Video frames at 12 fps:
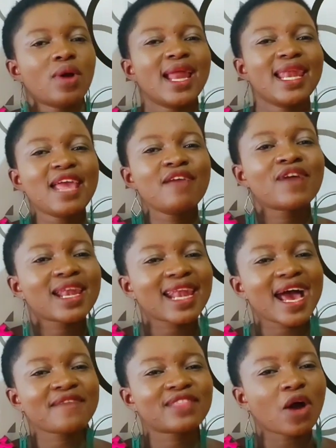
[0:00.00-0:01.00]
Live a
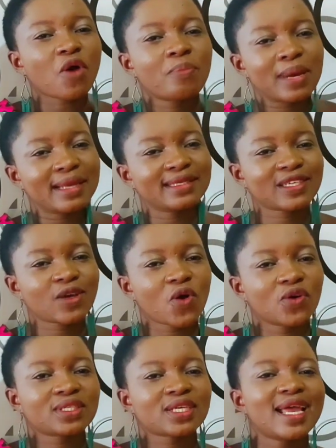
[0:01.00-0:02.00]
life that will please
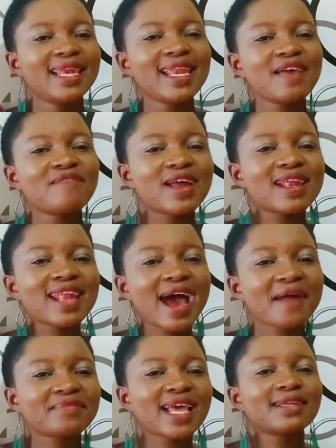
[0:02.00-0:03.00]
God. Live a
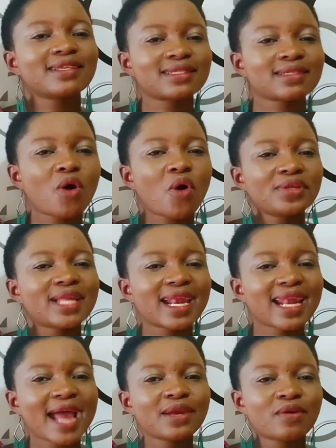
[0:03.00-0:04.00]
life that is on the
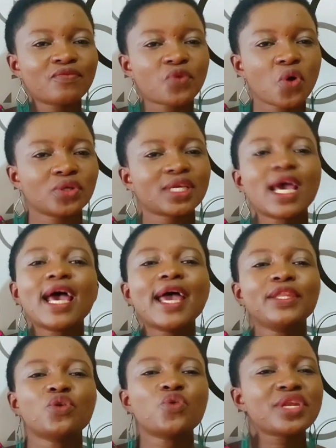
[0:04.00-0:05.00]
line of God.
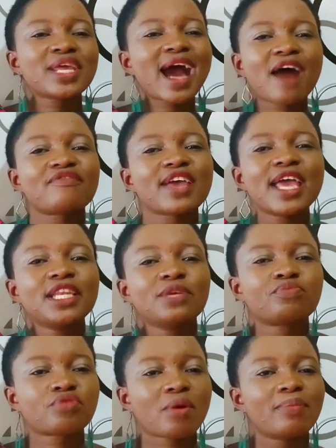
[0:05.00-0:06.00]
And you wouldn't have any
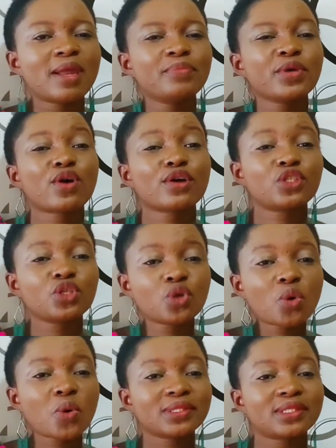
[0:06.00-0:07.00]
problem. Because you
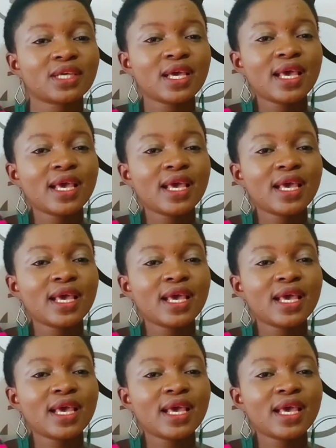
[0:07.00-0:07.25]
know what?